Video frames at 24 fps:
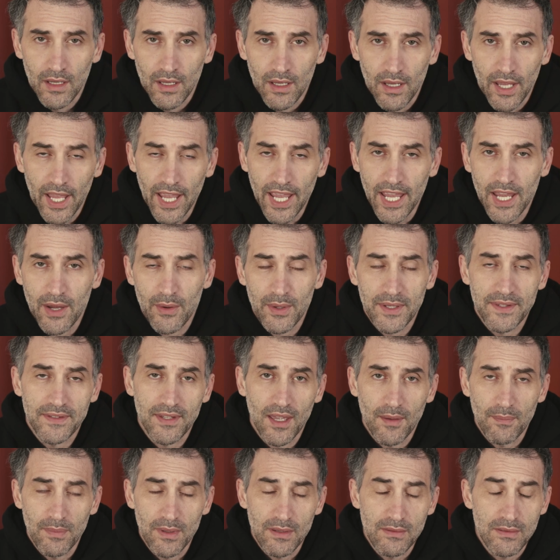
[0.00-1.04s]
Hey, what's
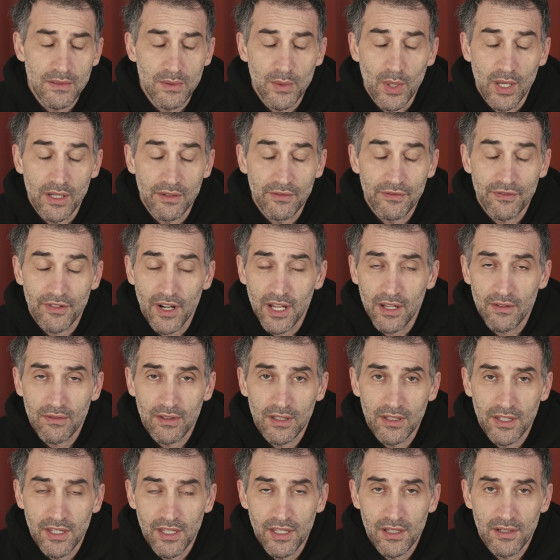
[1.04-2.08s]
up everyone? Frank
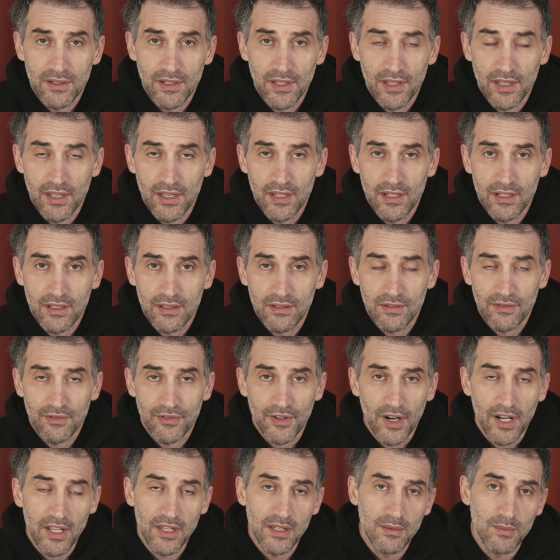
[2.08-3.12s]
Valchiria here,
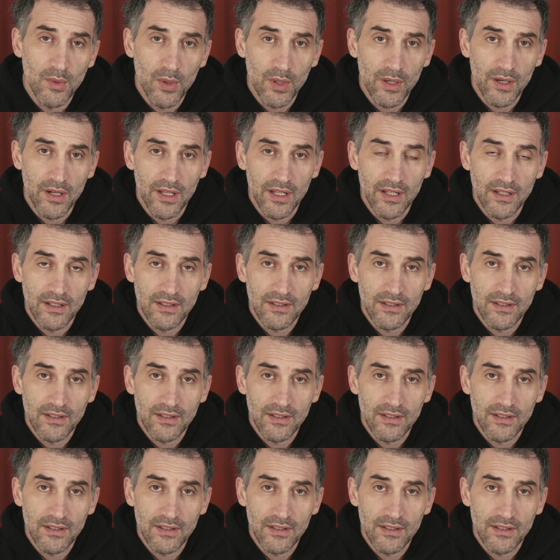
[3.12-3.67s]
Friday morning.